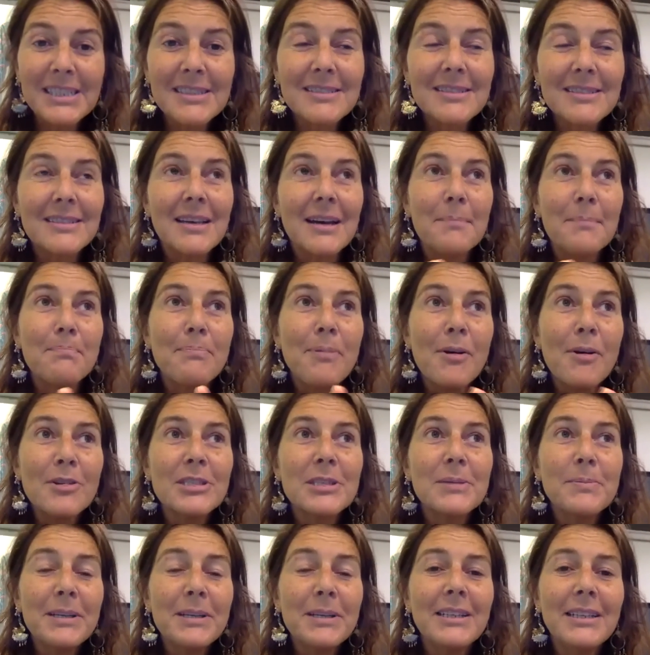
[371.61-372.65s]
is the
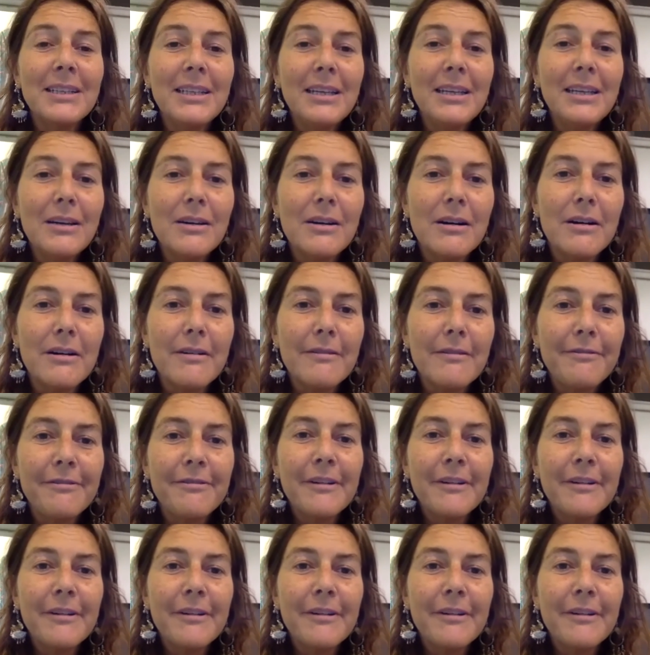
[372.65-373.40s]
possibility of